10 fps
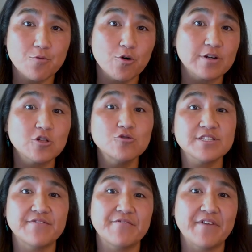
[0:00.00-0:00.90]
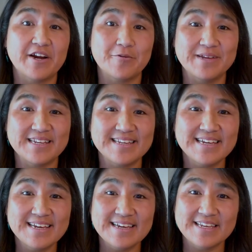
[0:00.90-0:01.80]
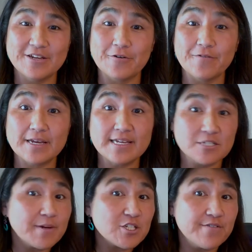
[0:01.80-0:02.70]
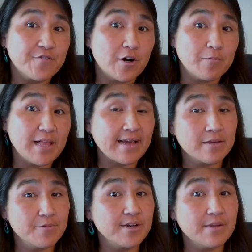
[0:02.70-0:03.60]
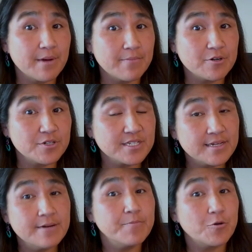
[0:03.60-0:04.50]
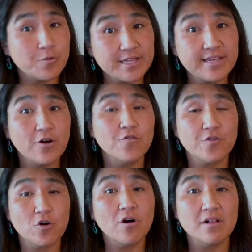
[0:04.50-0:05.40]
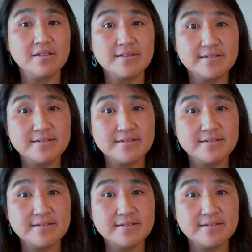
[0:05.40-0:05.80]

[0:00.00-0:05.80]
a more inclusive environment, you know, especially for our Black community members, but really overall?